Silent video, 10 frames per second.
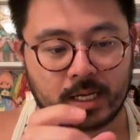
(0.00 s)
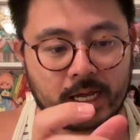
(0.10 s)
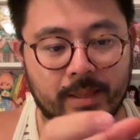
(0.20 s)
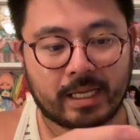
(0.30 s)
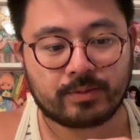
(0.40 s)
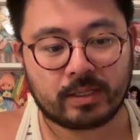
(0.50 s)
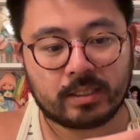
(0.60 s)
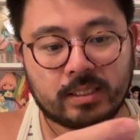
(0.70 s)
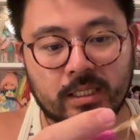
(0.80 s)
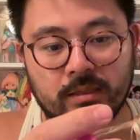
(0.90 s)
And that's why the
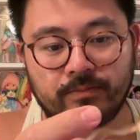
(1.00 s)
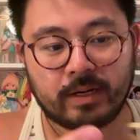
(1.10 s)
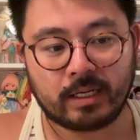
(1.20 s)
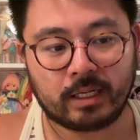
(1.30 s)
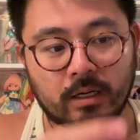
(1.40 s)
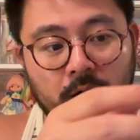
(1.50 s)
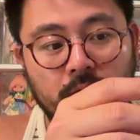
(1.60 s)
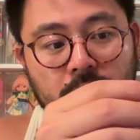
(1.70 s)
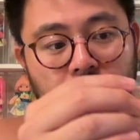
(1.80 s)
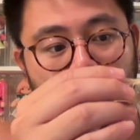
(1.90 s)
teeth's biting.
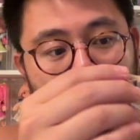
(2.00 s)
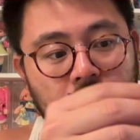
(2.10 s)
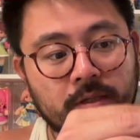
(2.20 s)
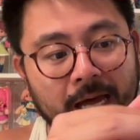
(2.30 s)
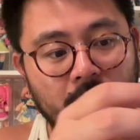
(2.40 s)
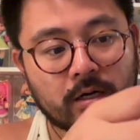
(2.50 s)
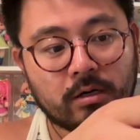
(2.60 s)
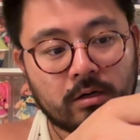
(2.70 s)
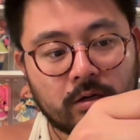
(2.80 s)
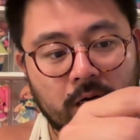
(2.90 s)
Oh, that
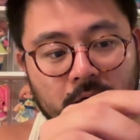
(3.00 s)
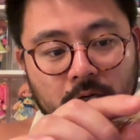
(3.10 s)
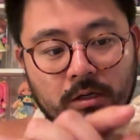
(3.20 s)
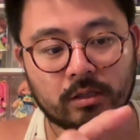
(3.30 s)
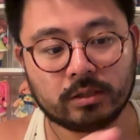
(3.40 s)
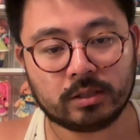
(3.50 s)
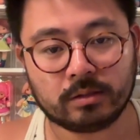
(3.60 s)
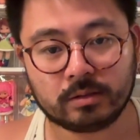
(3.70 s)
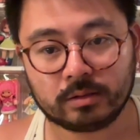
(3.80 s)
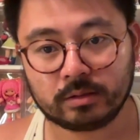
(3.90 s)
curl uncurled.
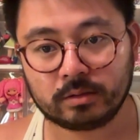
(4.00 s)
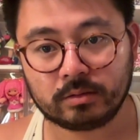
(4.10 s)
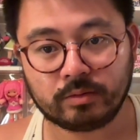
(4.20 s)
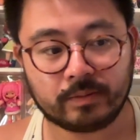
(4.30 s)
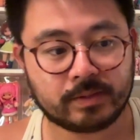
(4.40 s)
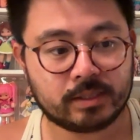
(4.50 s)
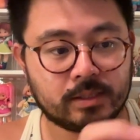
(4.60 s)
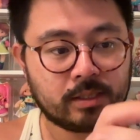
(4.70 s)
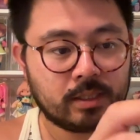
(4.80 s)
Whoops.